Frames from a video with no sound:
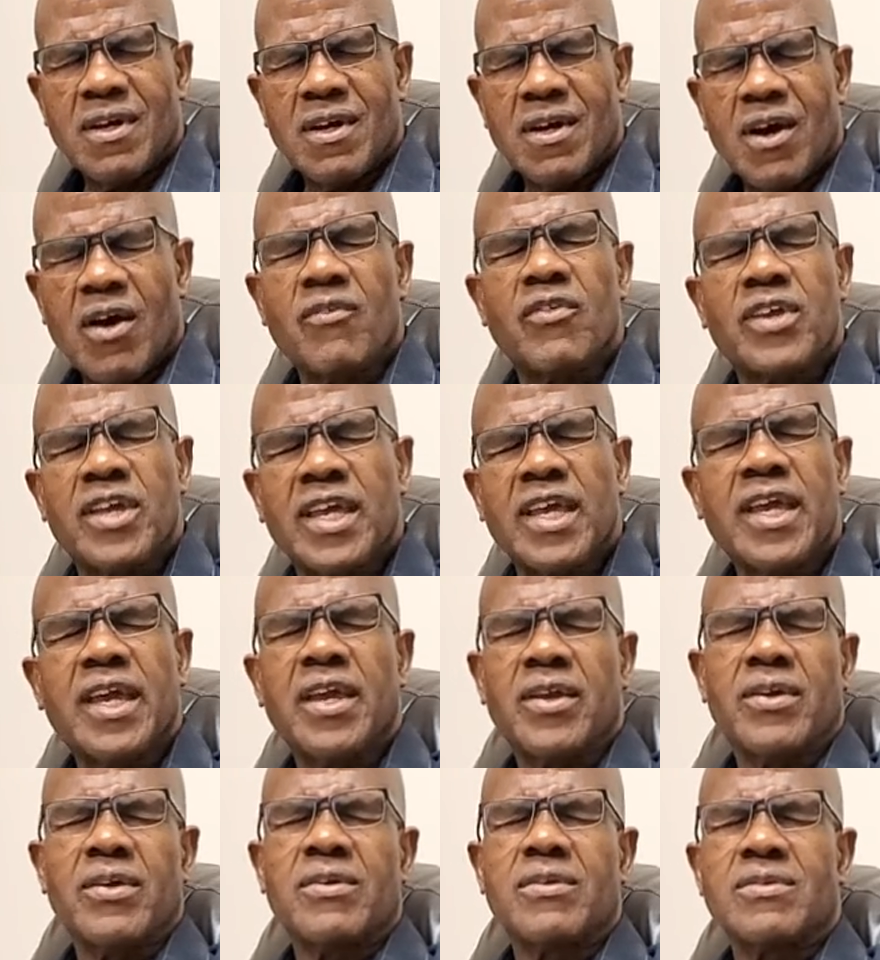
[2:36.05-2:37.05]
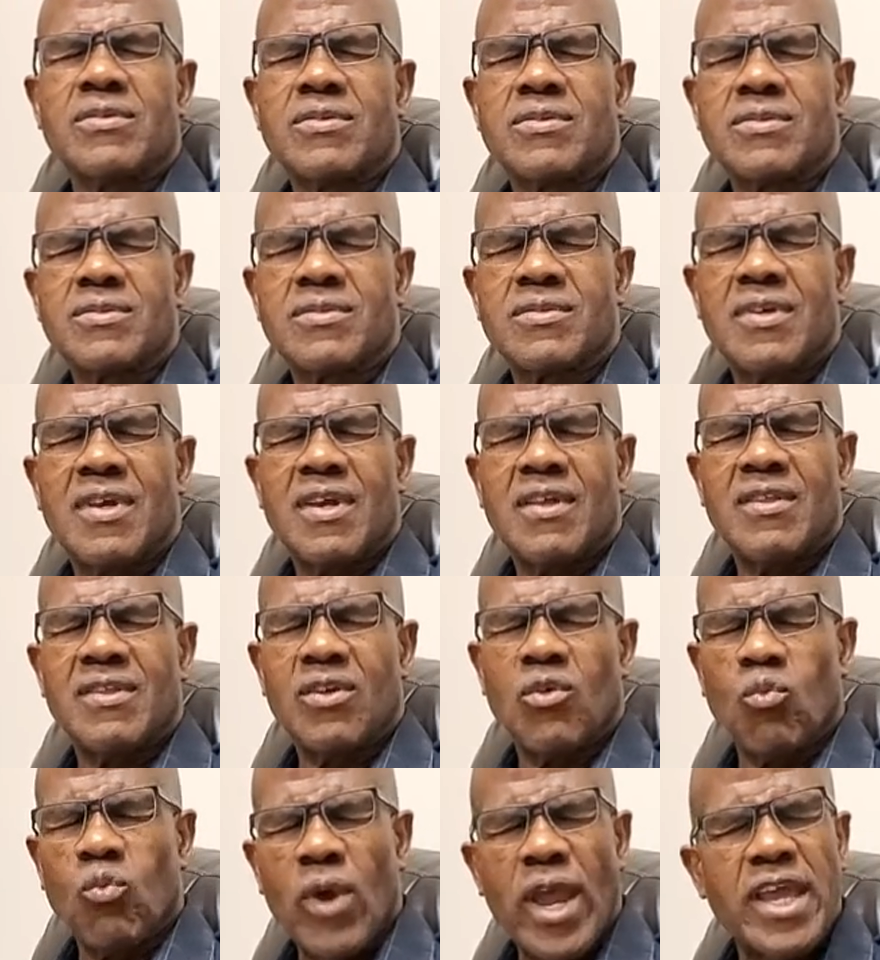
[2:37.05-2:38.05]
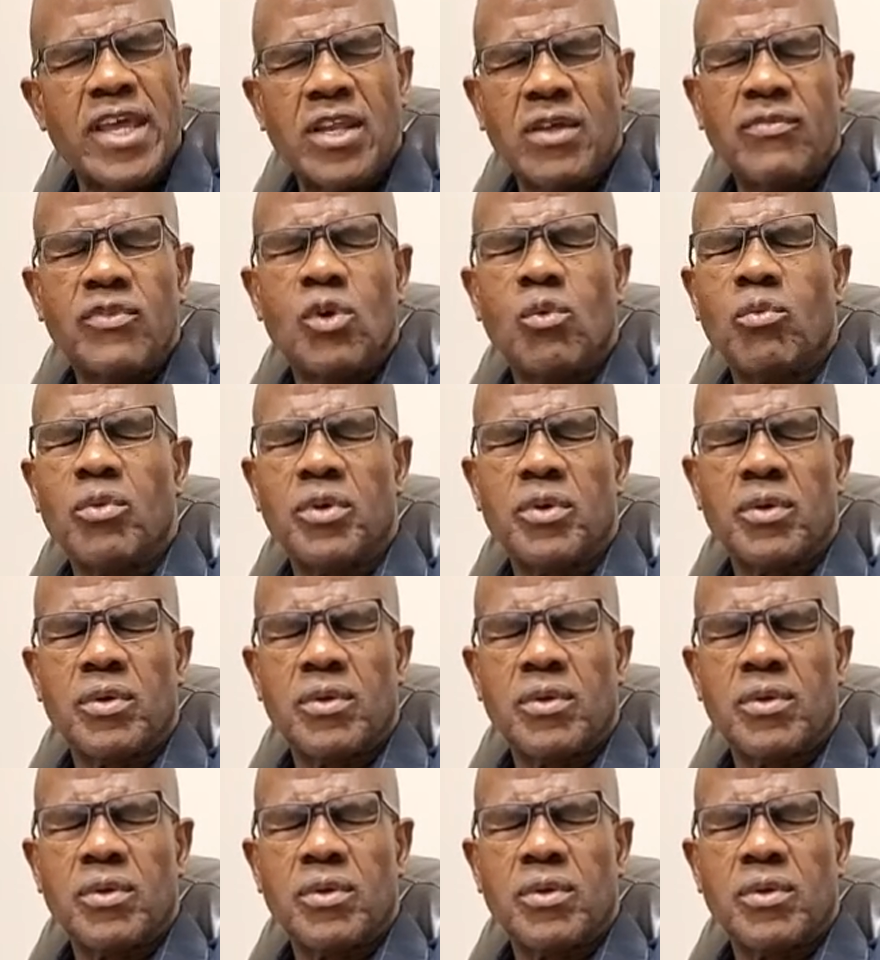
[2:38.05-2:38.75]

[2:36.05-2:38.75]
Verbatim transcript: of care and the weight of the world.